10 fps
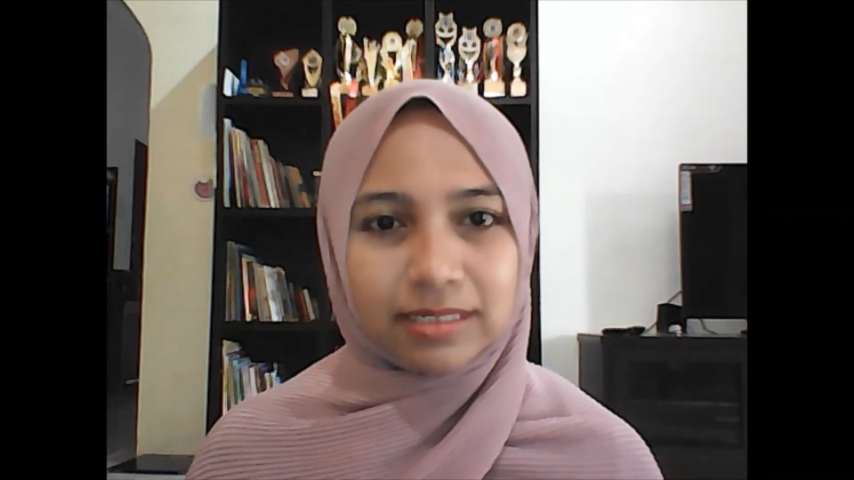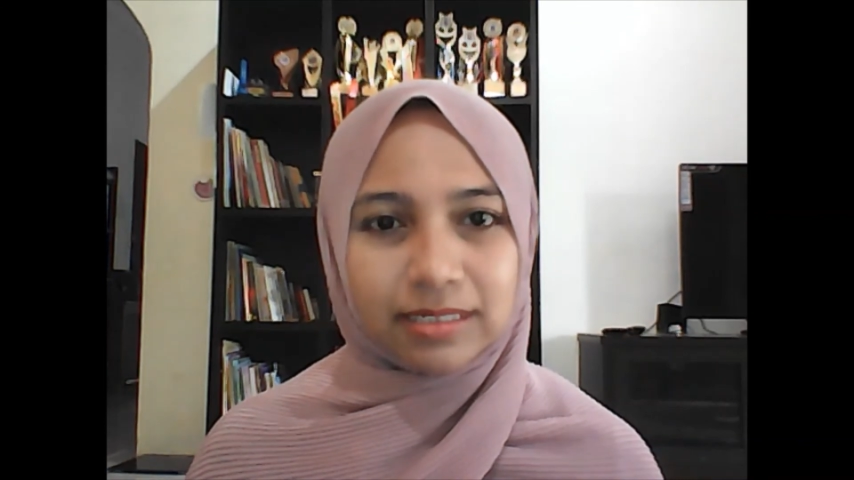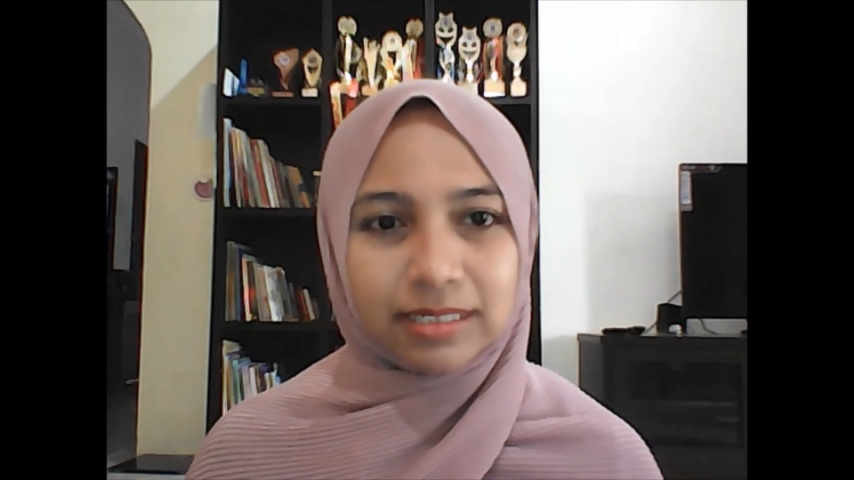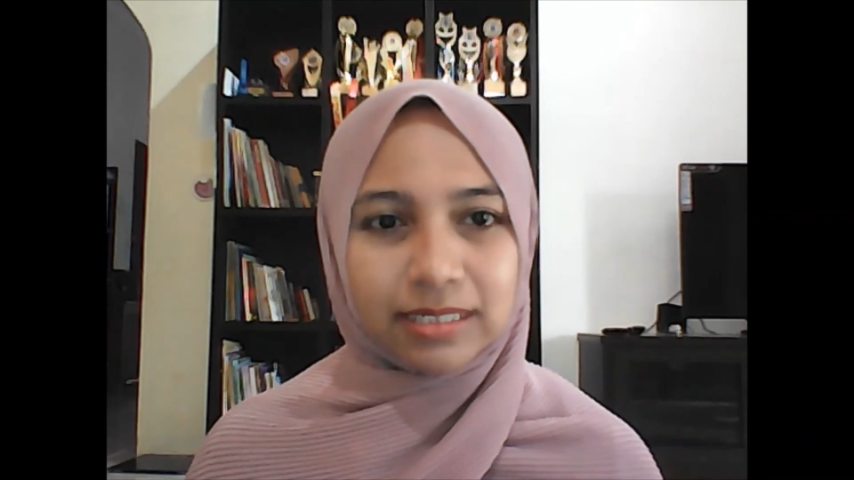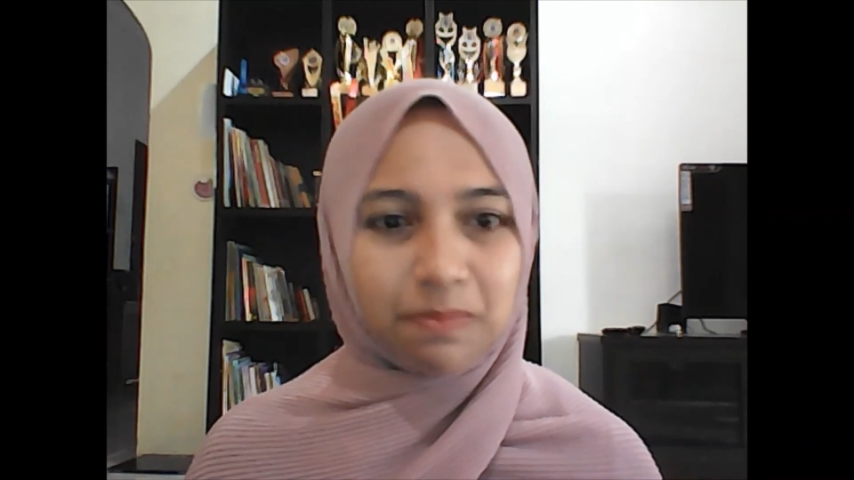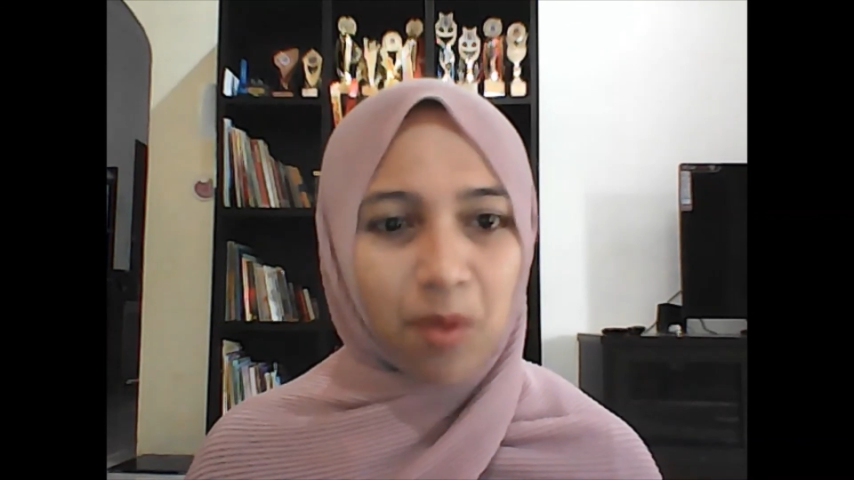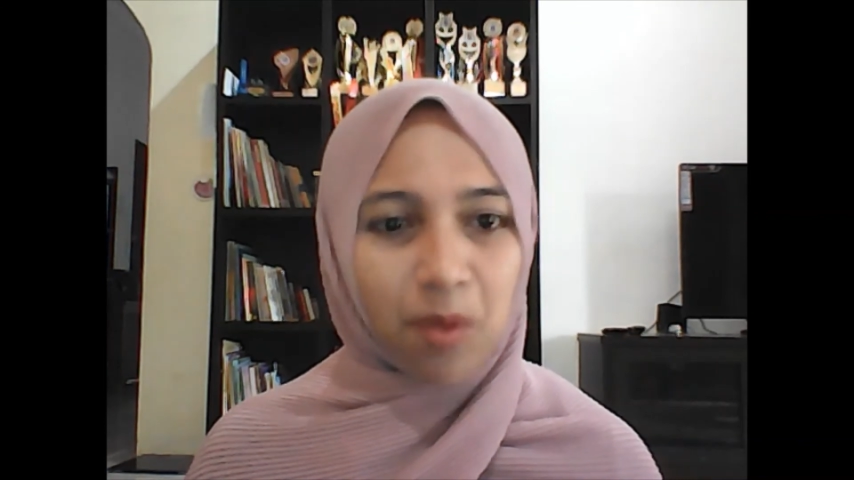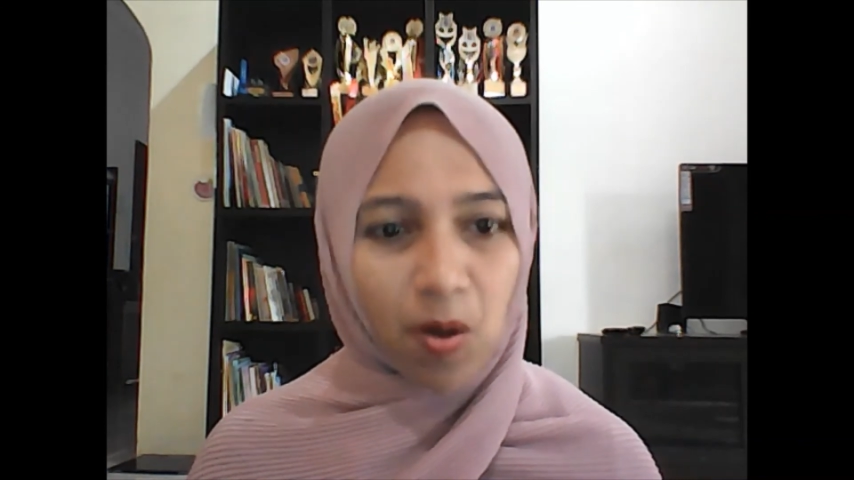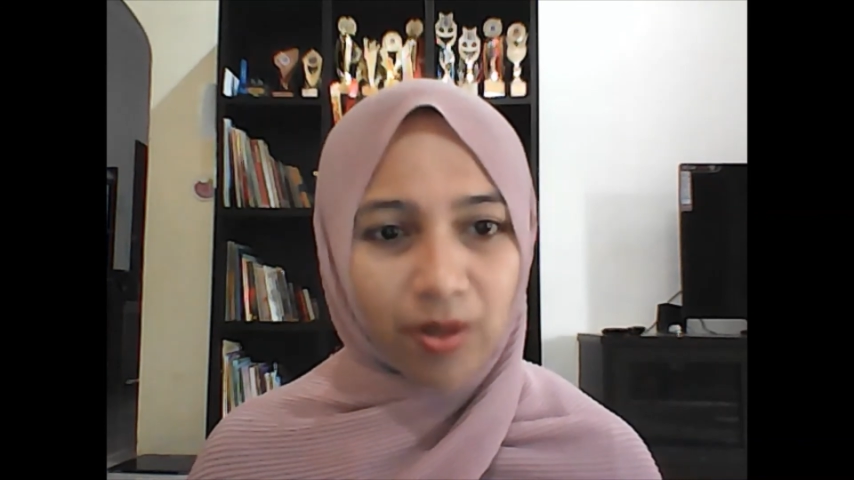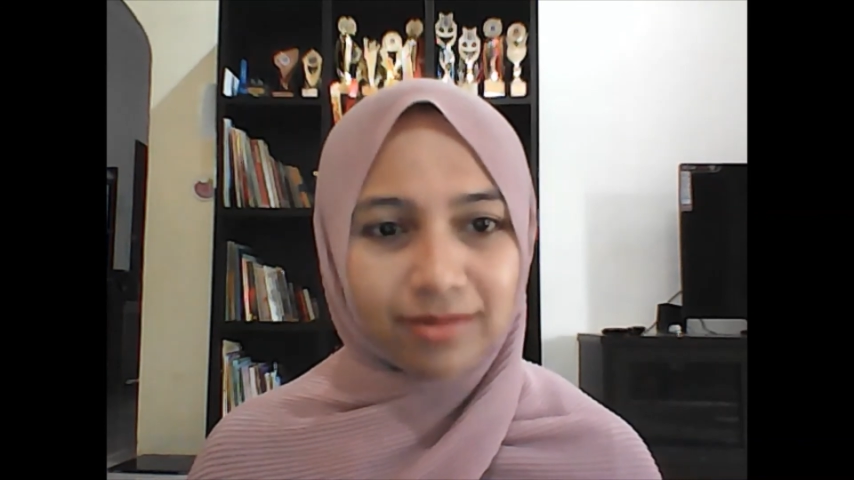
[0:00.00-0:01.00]

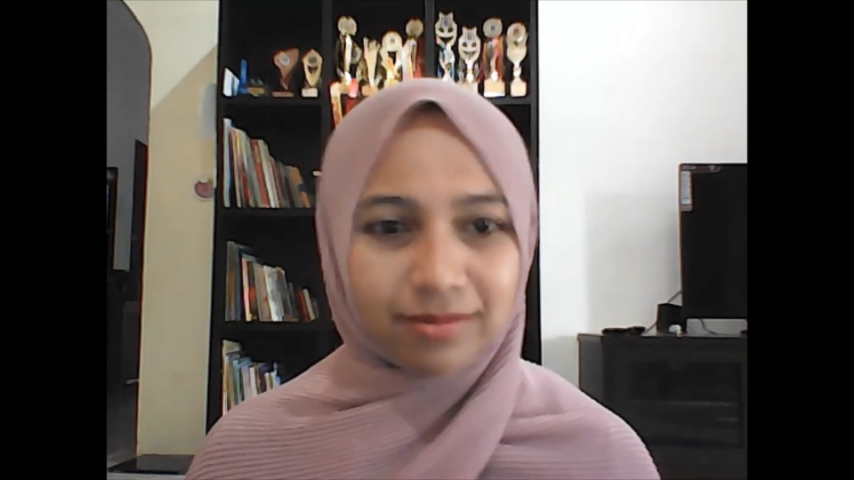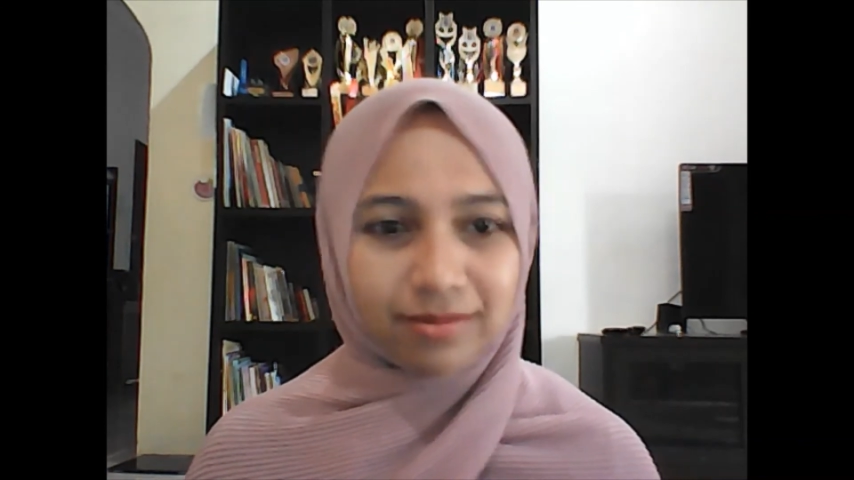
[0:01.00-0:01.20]
support